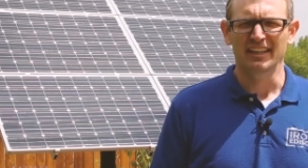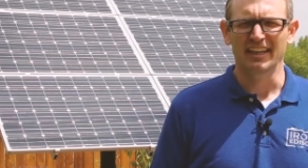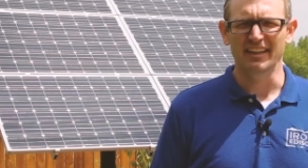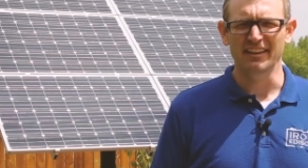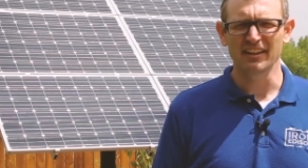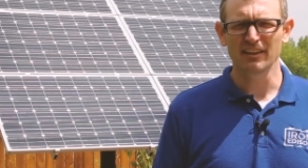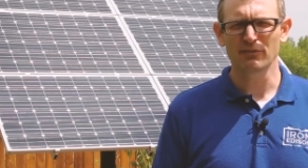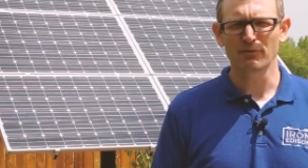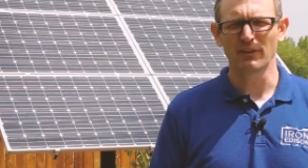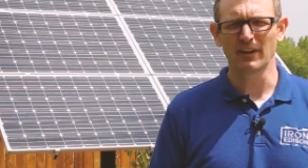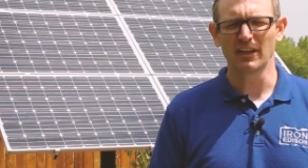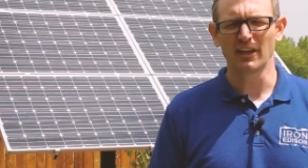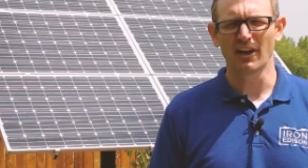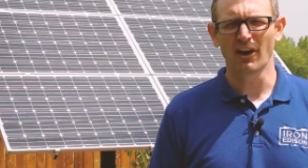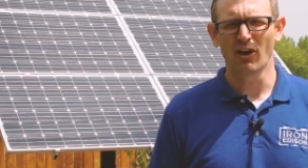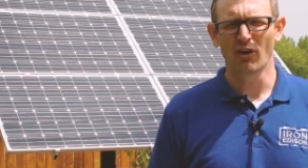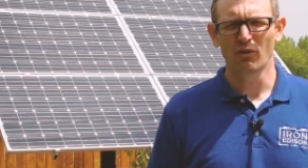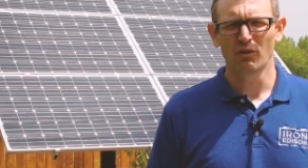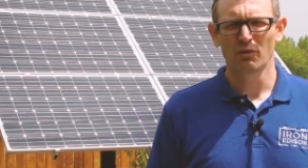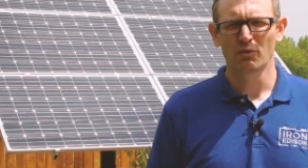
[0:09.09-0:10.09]
In this
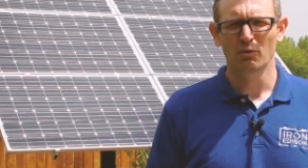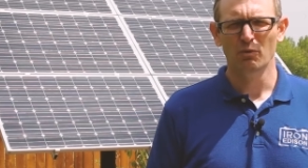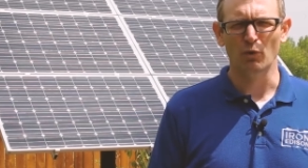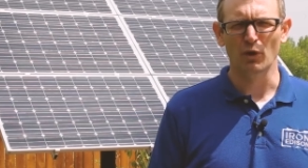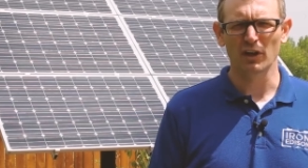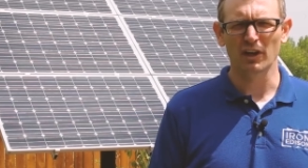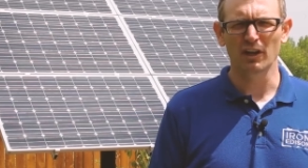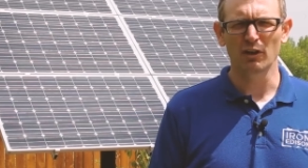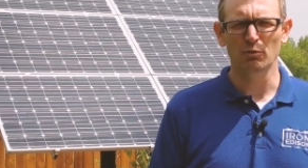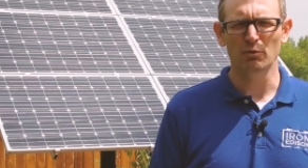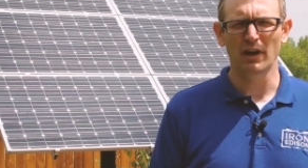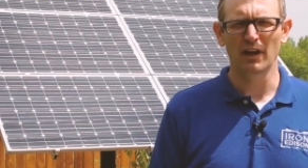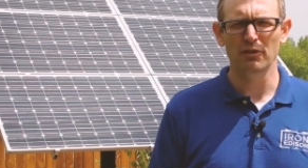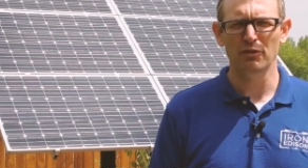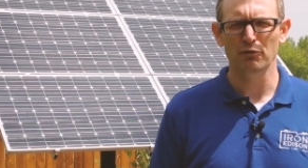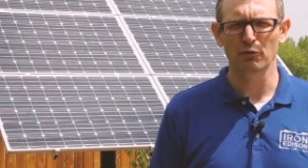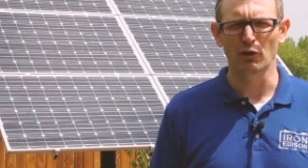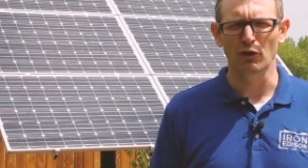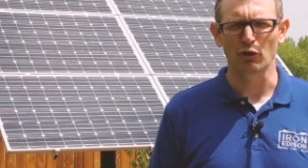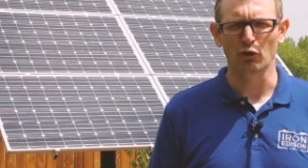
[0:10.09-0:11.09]
video, we're gonna run
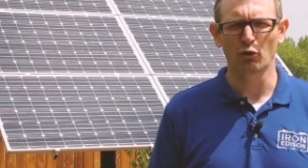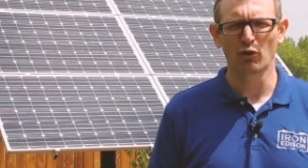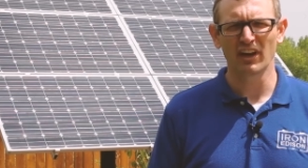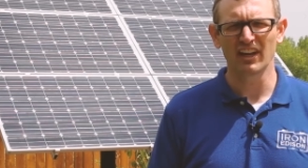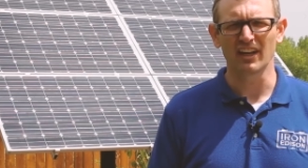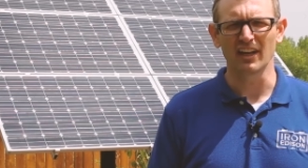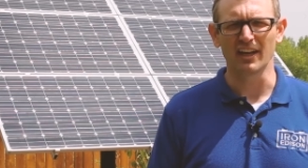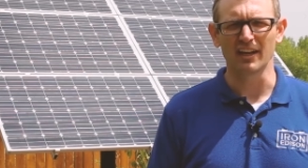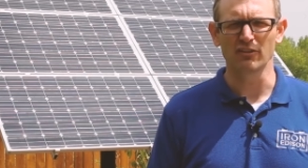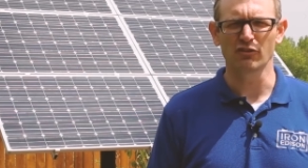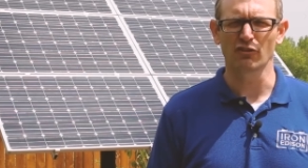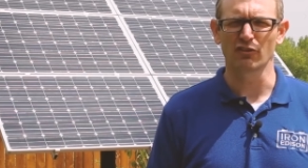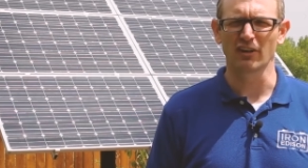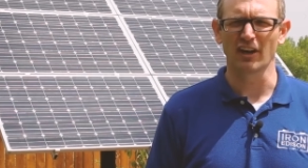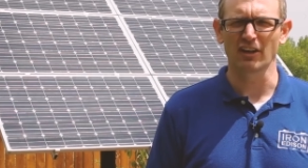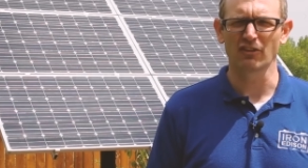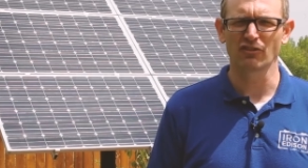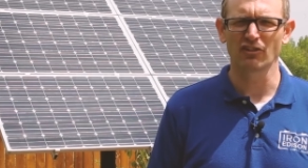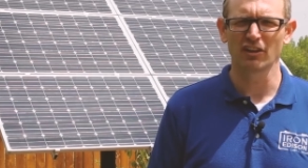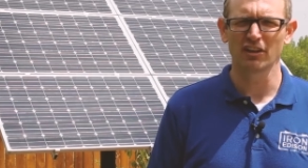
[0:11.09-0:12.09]
through a quick
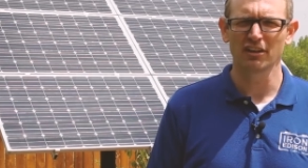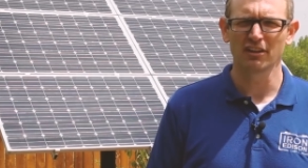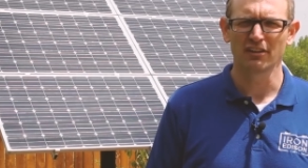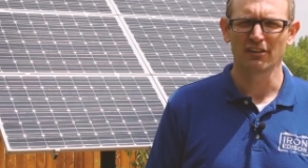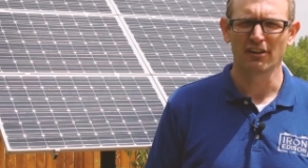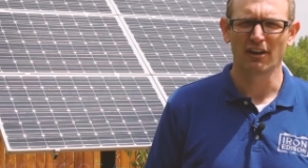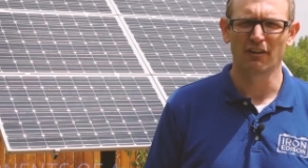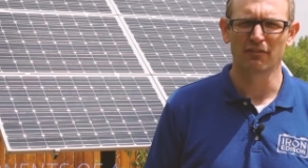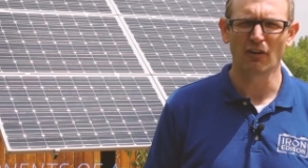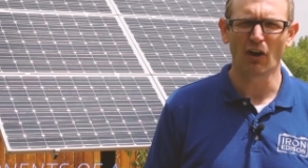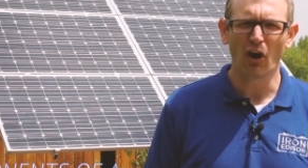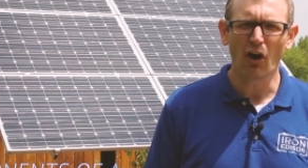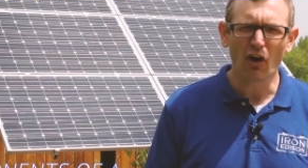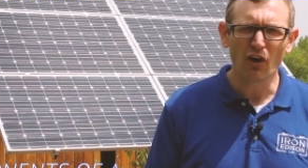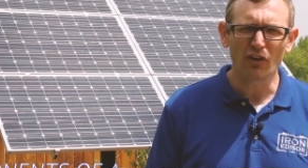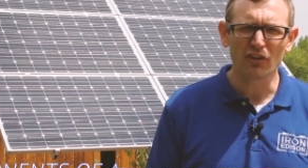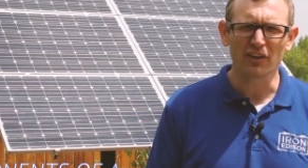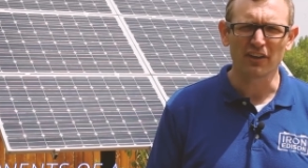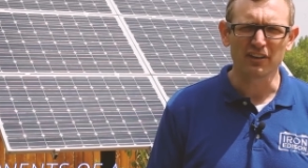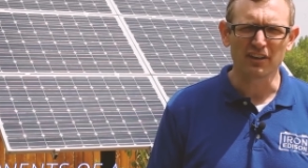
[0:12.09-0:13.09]
introduction of
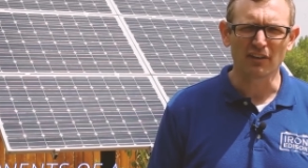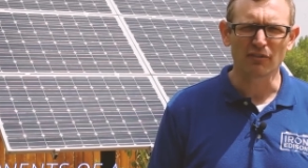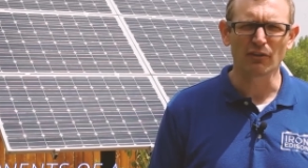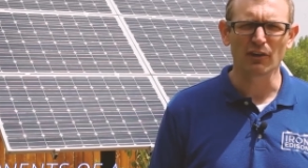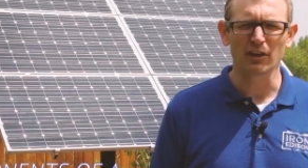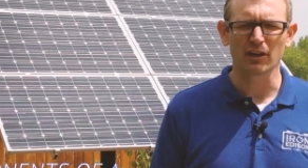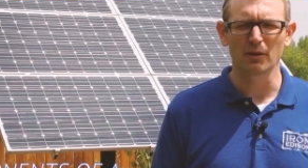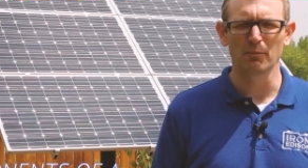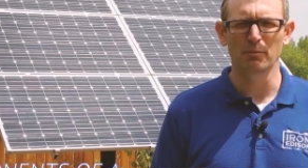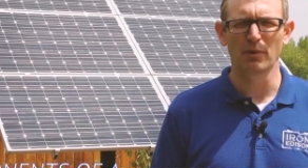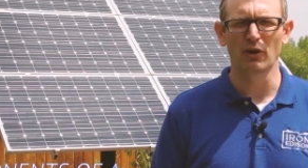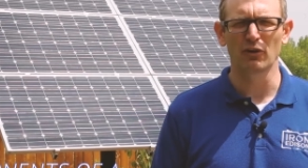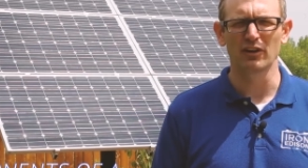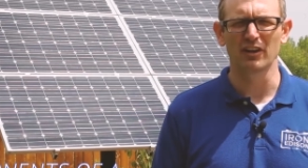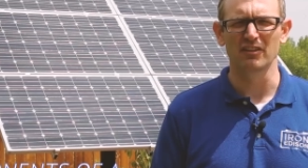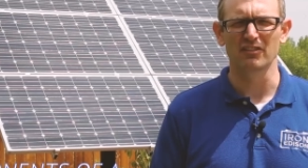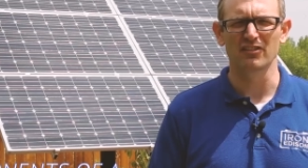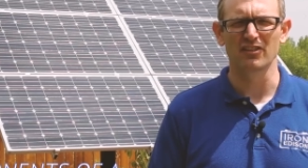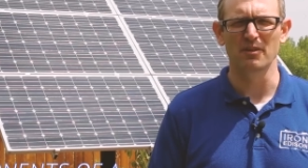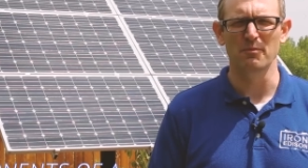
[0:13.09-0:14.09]
all the different
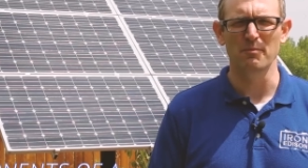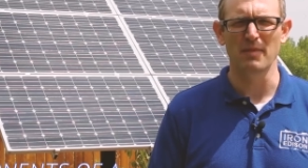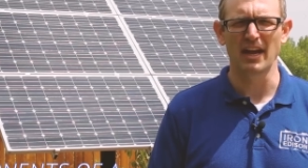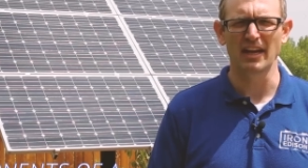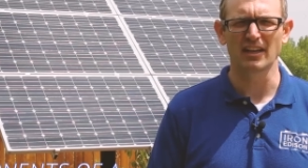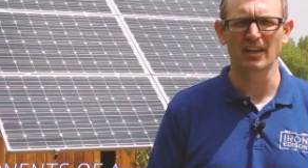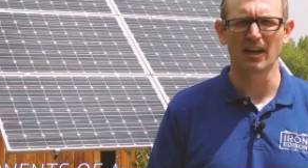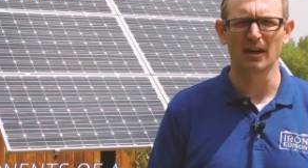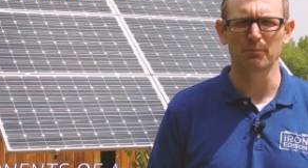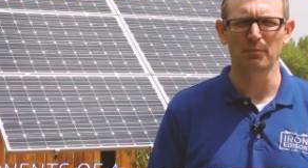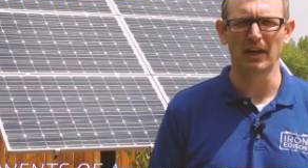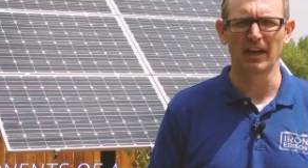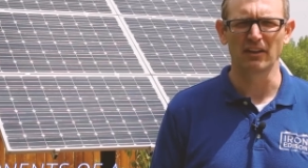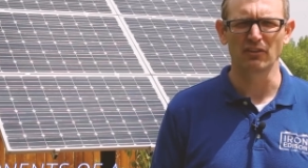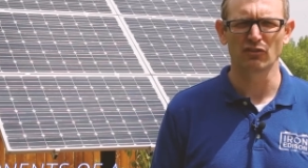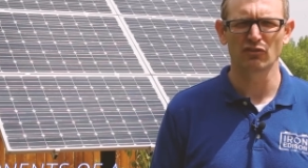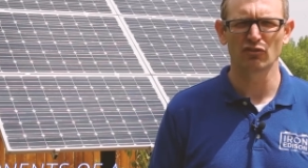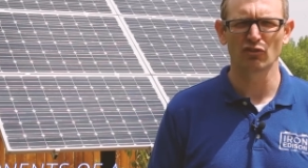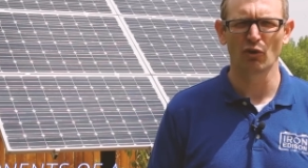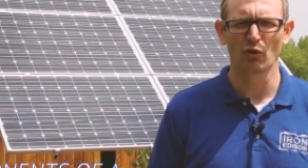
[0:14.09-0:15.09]
components that make up a
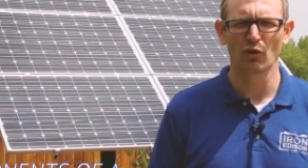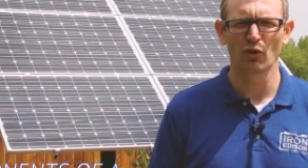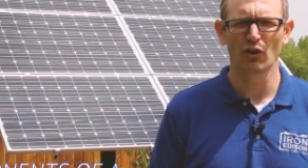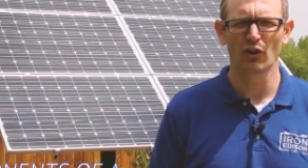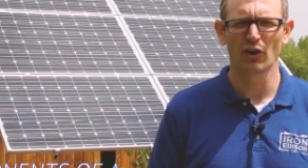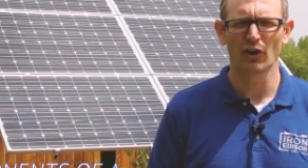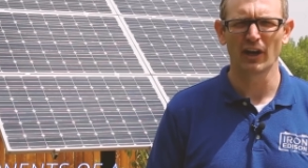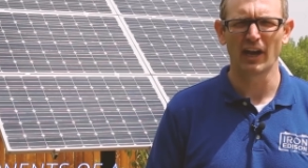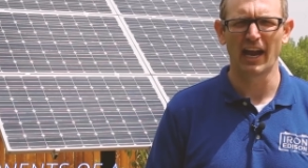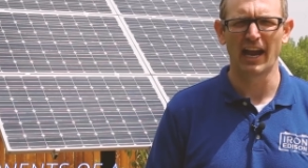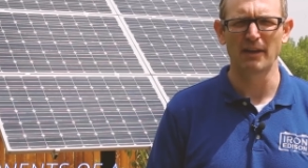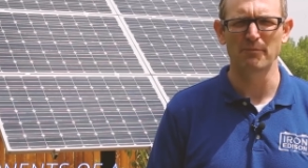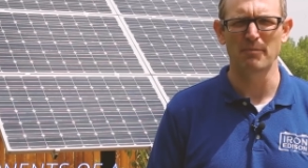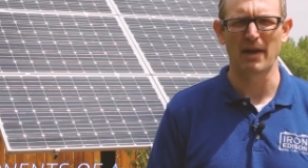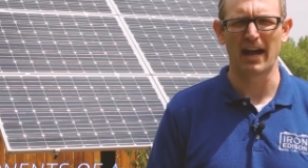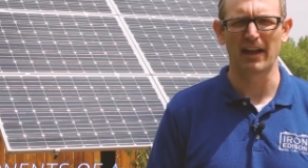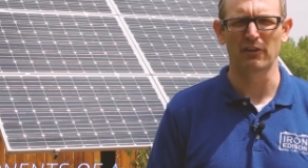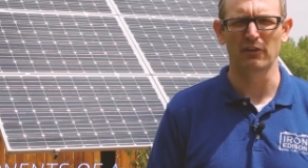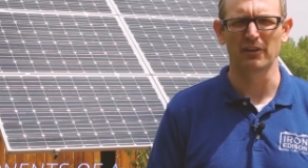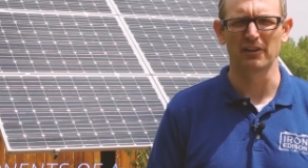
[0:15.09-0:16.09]
solar and
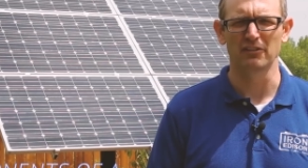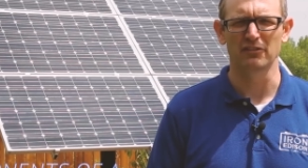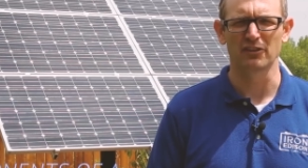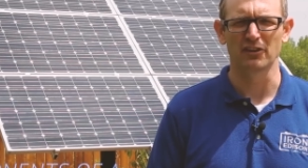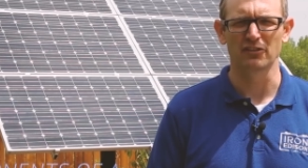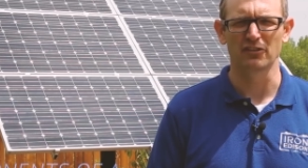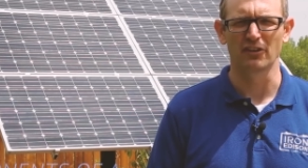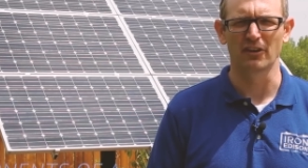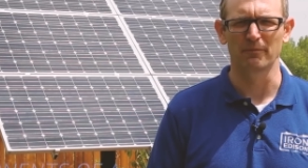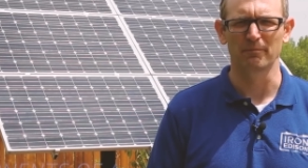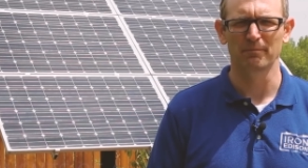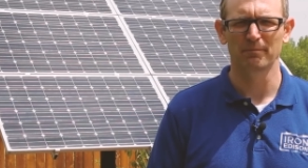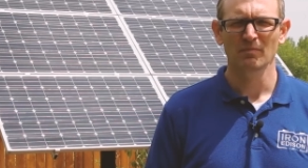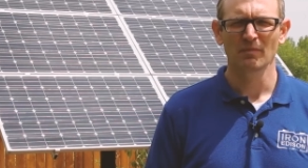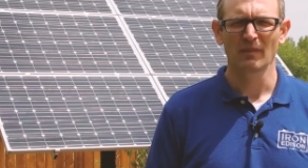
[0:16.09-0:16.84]
battery system.